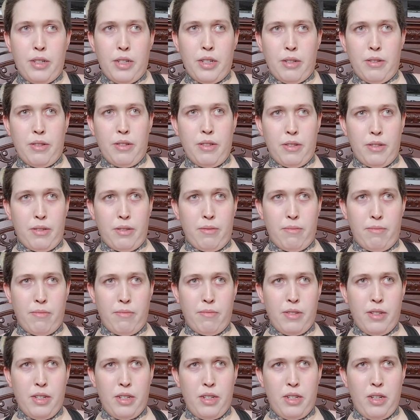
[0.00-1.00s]
just
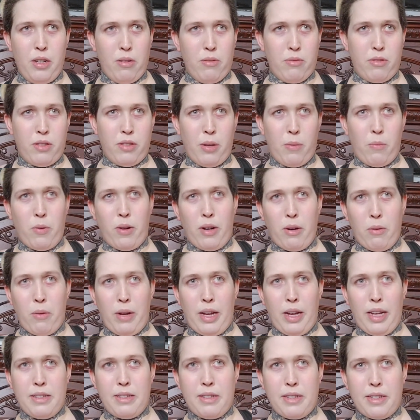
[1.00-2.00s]
go somewhere
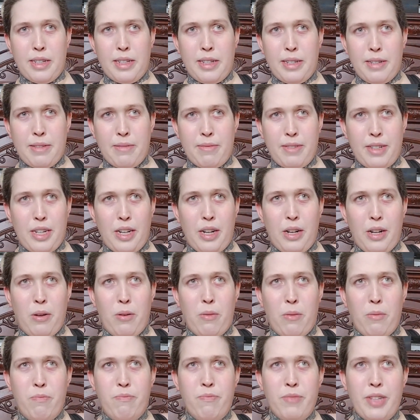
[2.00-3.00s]
west, and
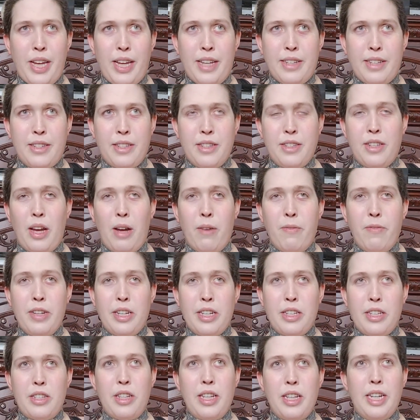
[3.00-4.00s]
Tess is
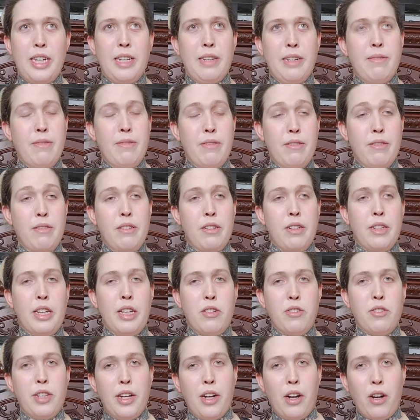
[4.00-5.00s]
obviously,
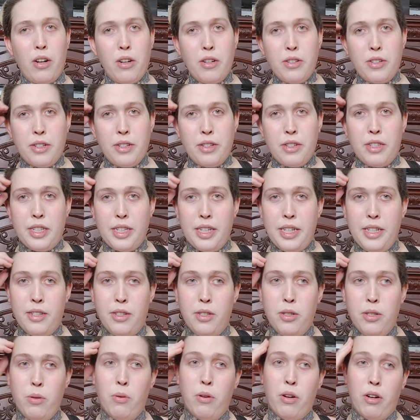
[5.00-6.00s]
there's an urgency
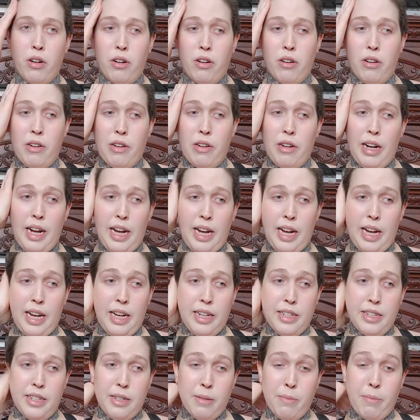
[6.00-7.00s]
to
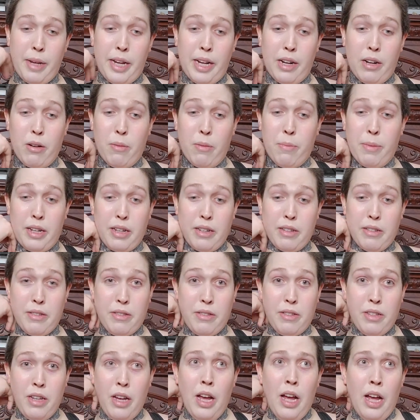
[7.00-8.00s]
her demeanor,
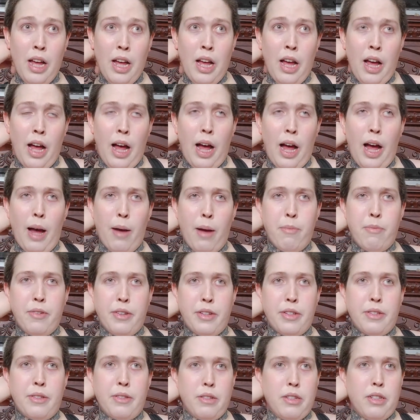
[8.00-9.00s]
because
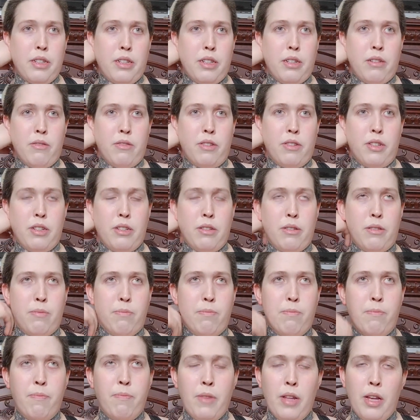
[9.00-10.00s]
obviously, she's
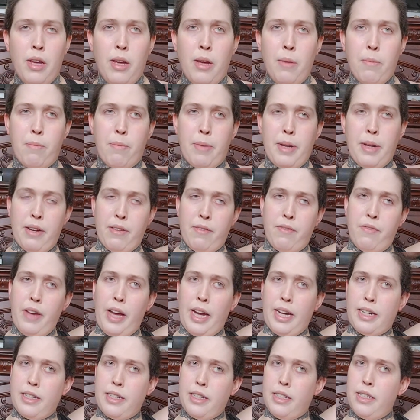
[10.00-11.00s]
been
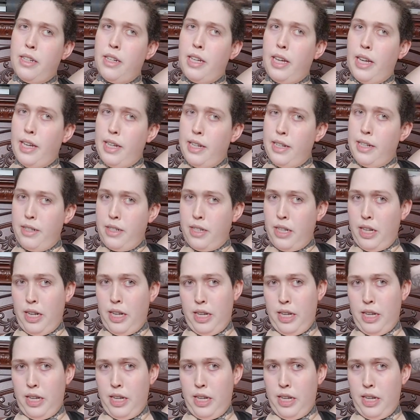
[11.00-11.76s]
infected, and